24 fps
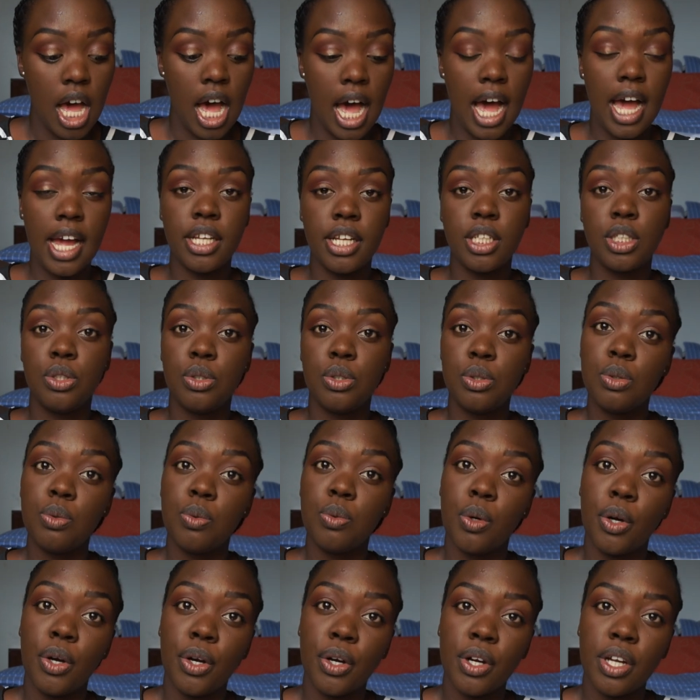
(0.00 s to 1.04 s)
I do
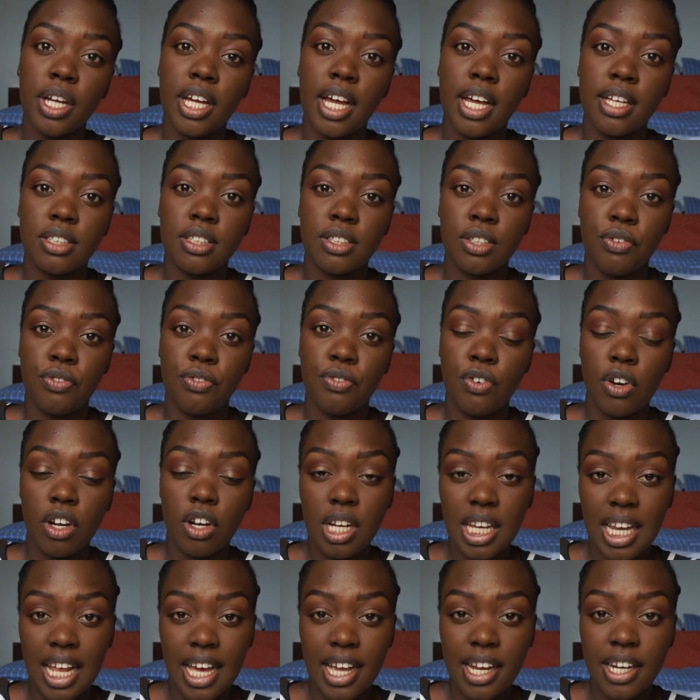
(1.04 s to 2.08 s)
work as a
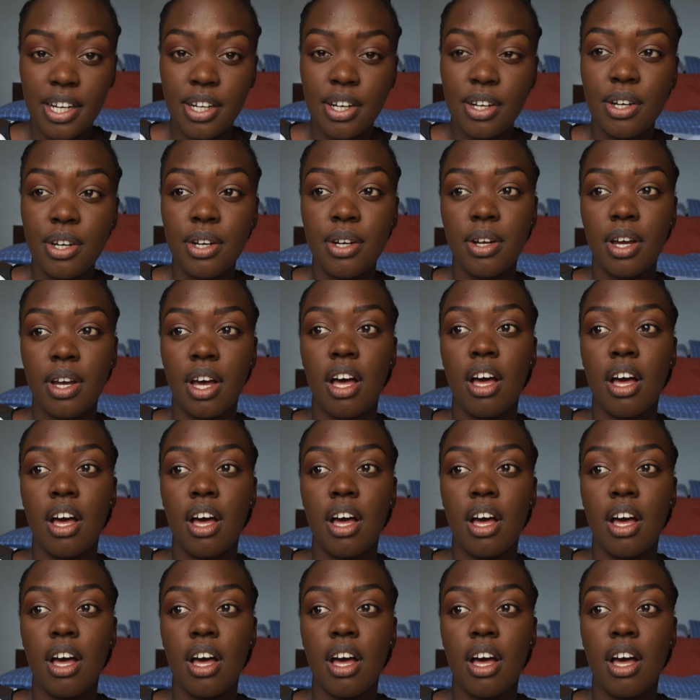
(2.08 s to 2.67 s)
frontliner.